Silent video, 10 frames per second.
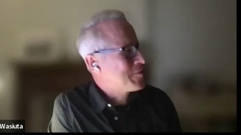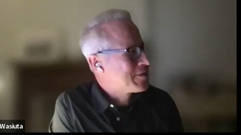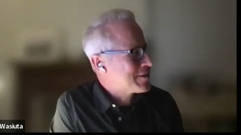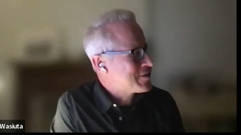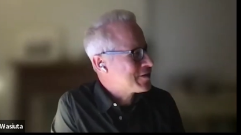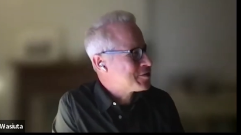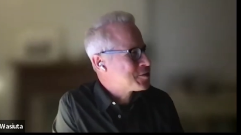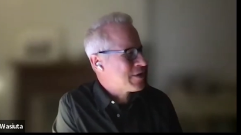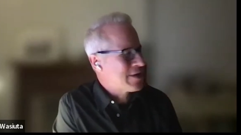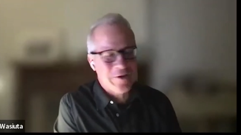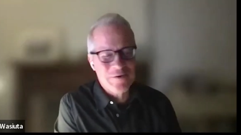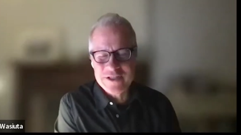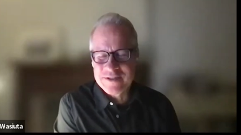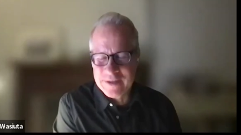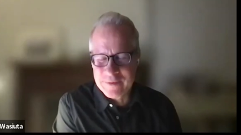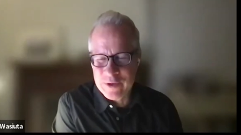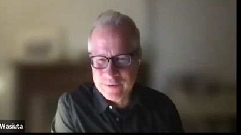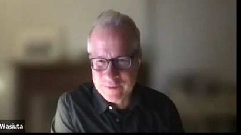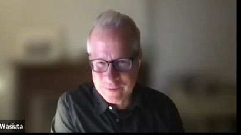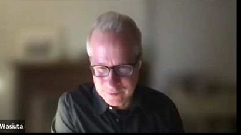no. That's a good spread. I was just
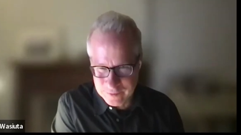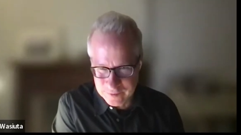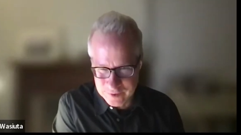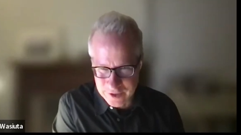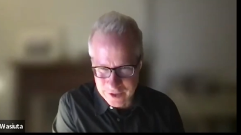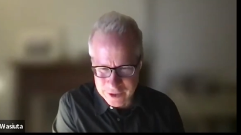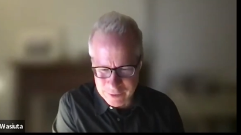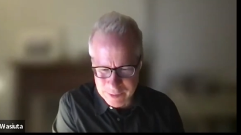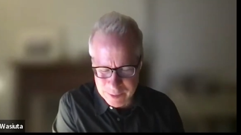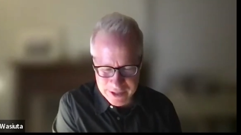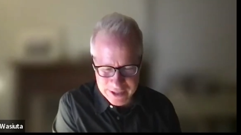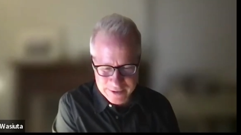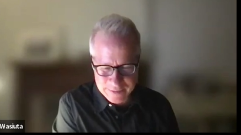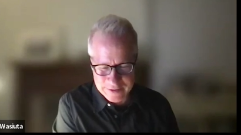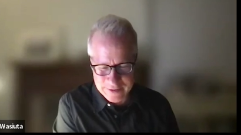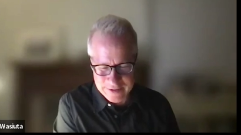when Dario remember this.